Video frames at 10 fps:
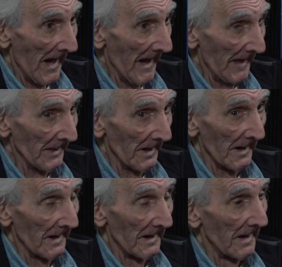
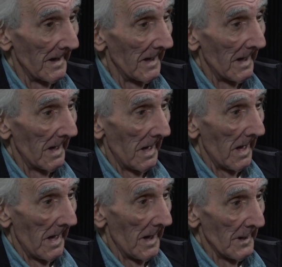And
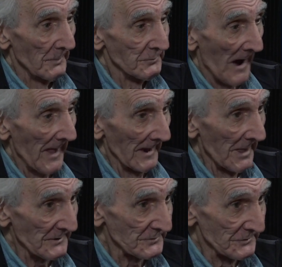try to
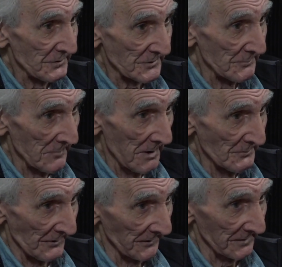listen to some music.